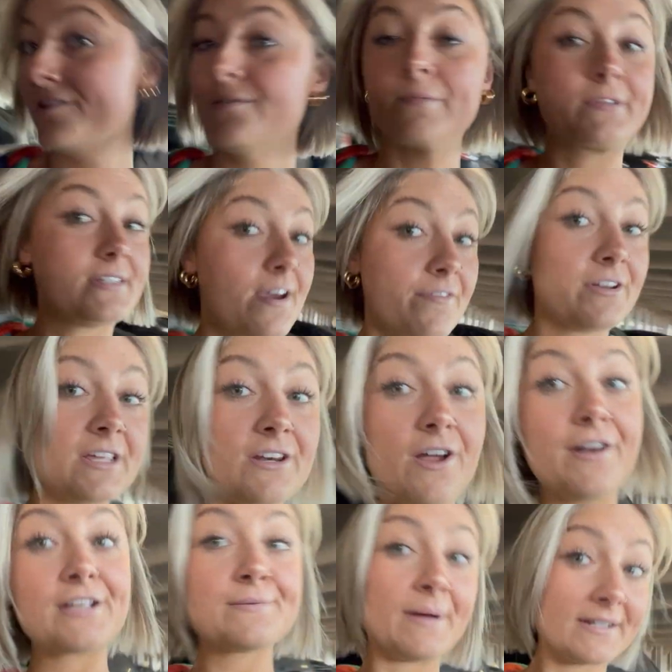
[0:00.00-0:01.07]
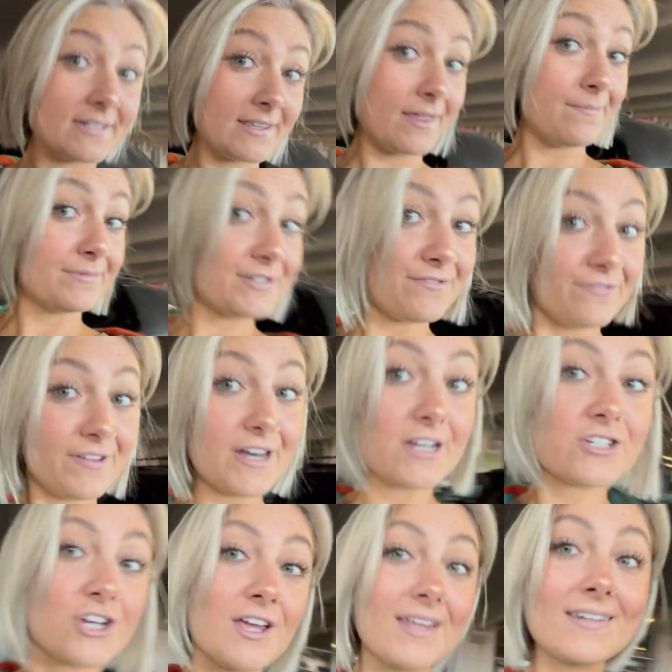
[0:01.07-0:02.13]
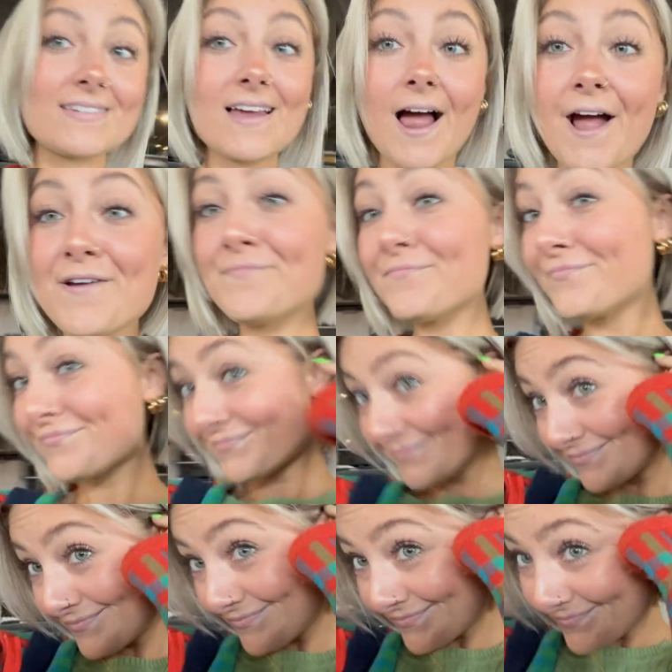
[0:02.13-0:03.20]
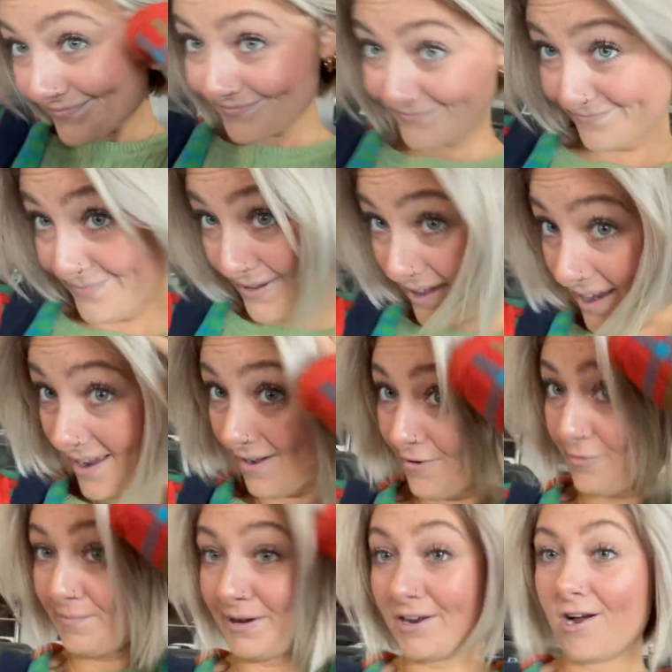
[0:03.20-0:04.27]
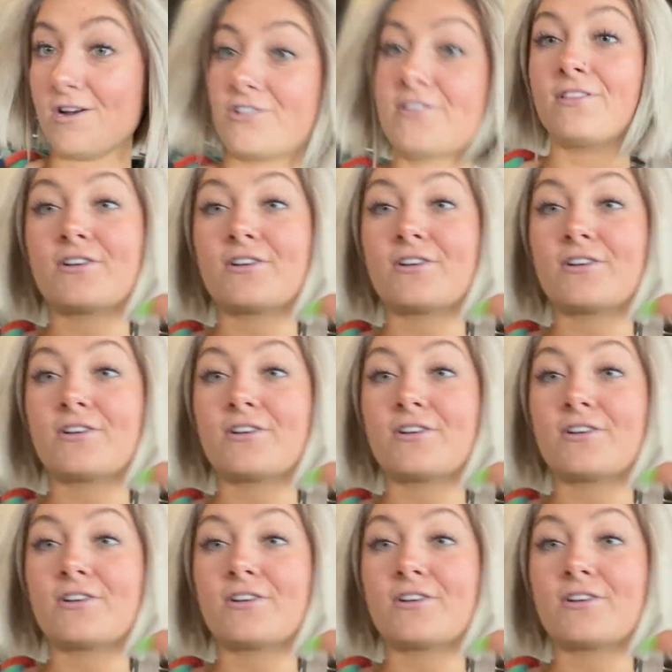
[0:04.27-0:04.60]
was definitely not expecting them to finish it in time, but oh my gosh, it